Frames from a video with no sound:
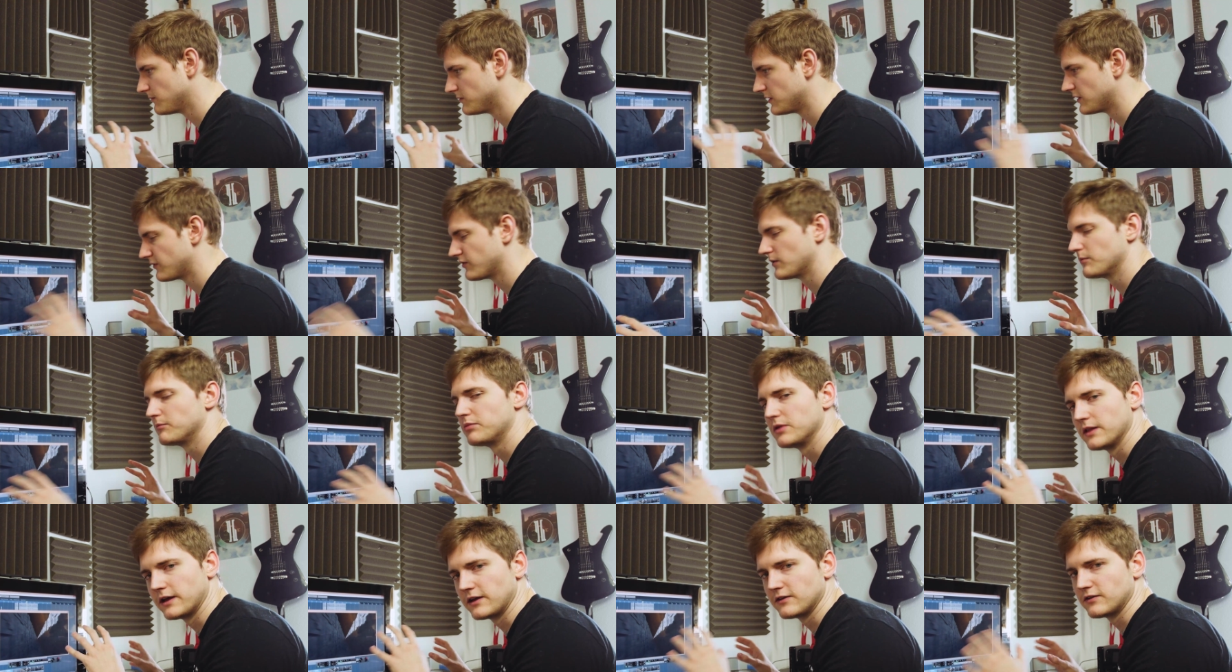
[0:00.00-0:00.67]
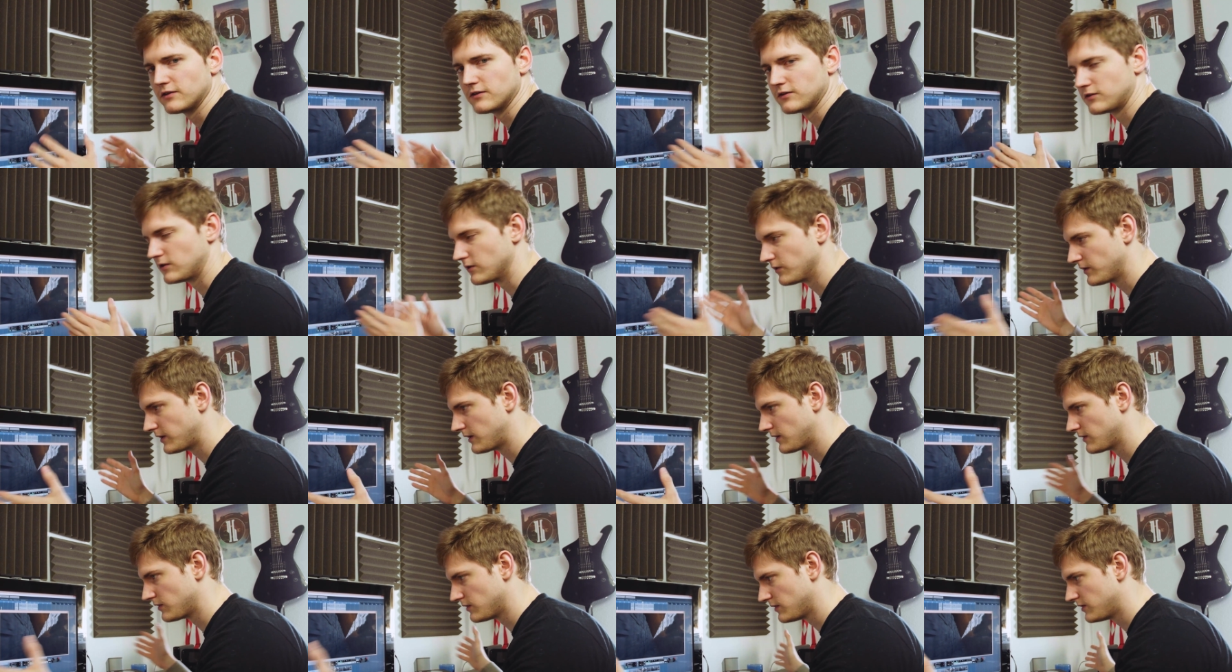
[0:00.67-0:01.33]
different places
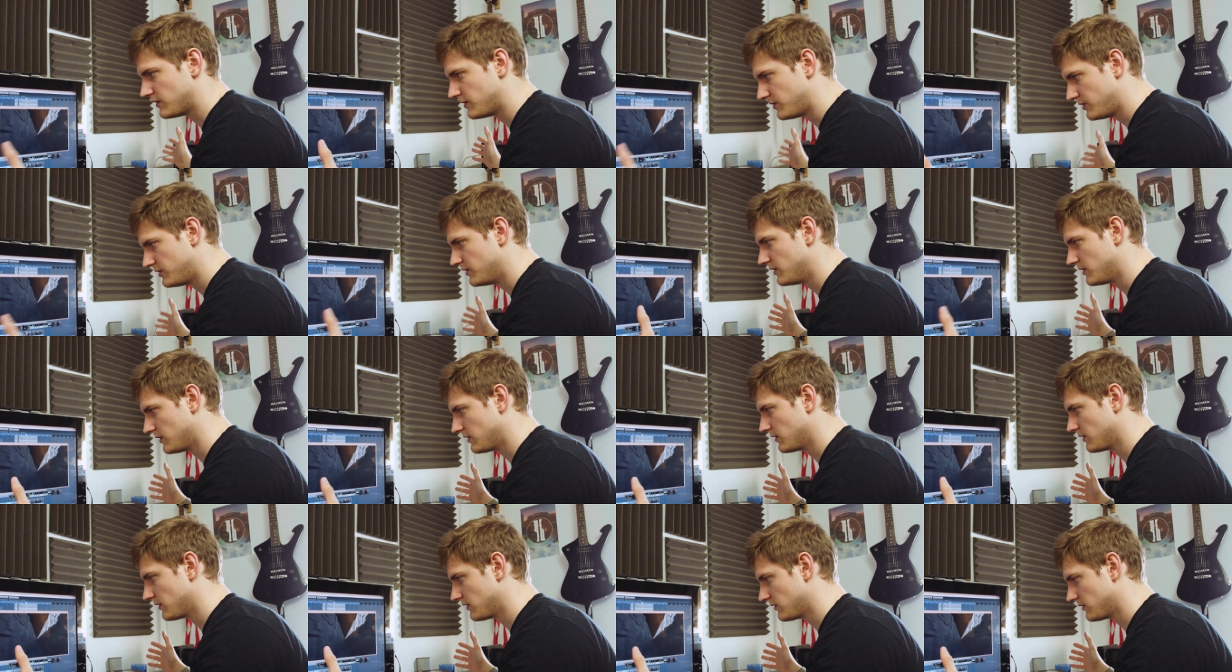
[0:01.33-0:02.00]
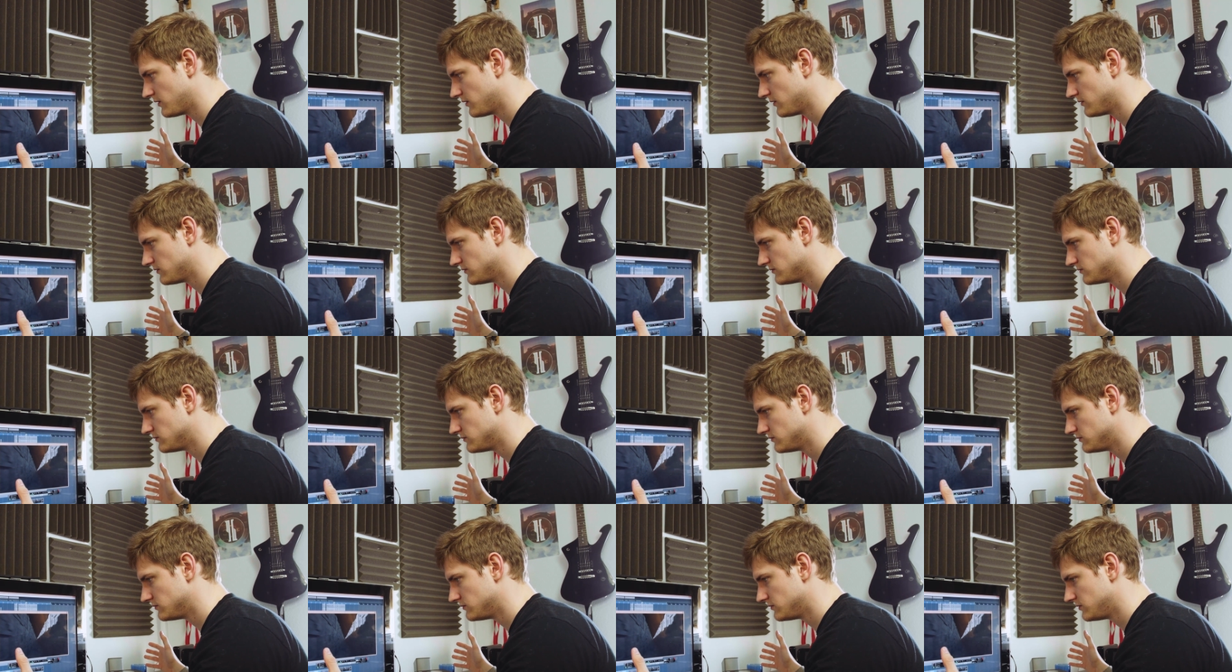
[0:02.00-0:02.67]
during
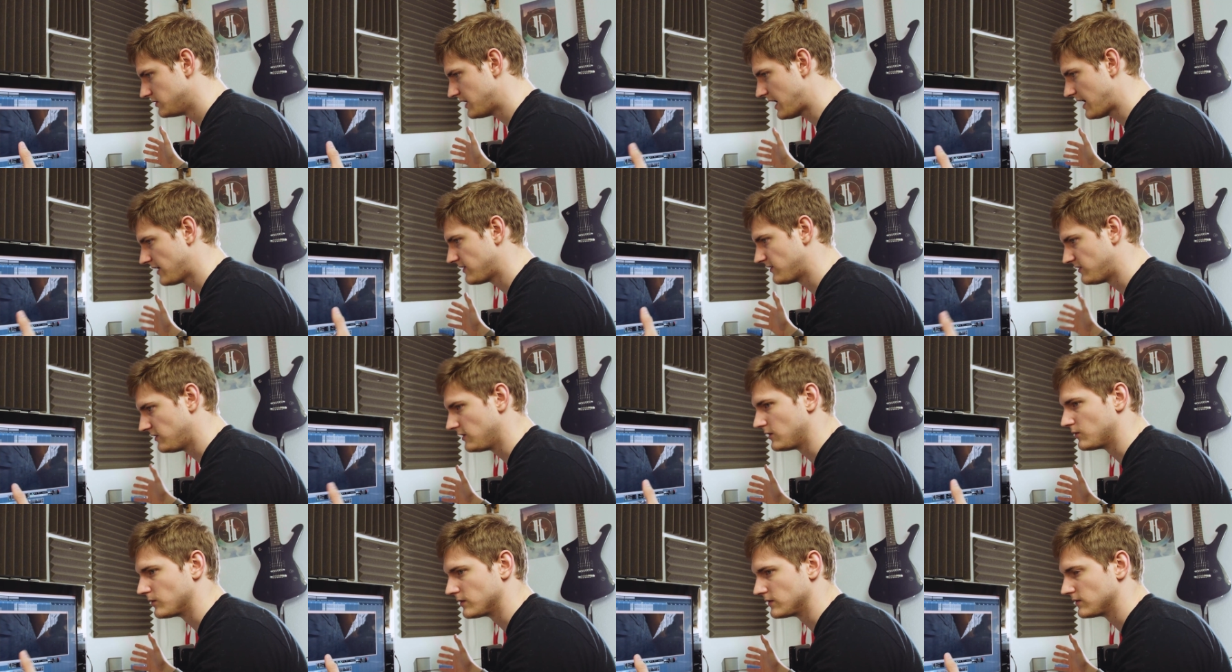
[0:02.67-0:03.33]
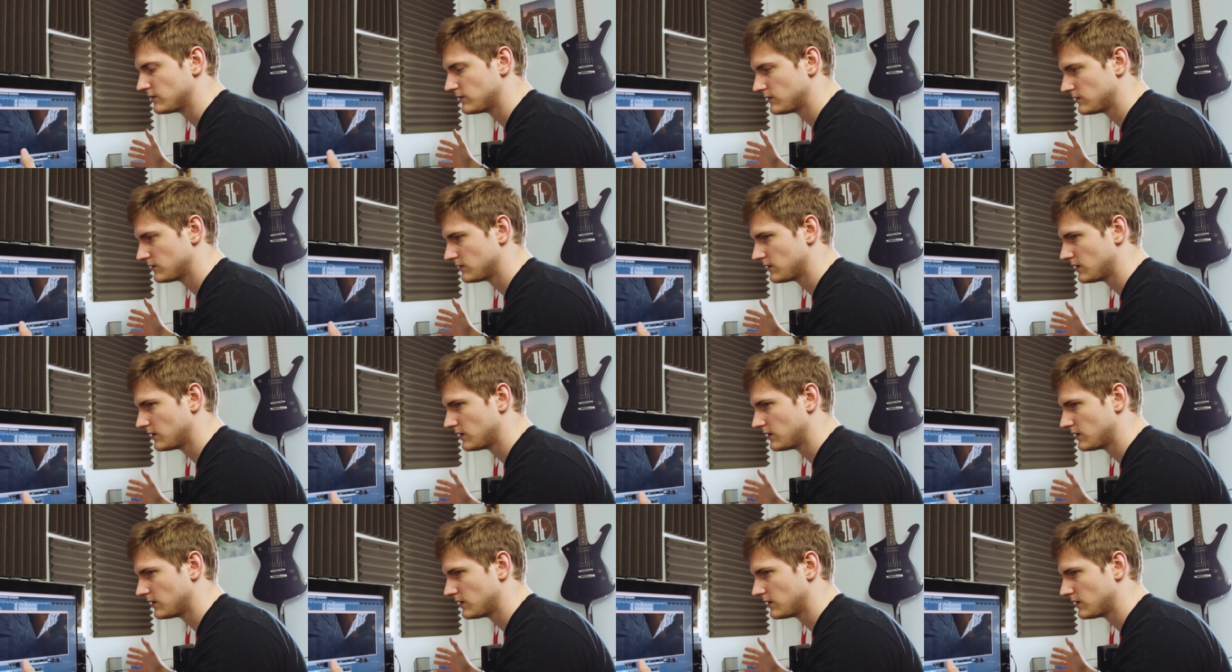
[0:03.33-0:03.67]
that sequence,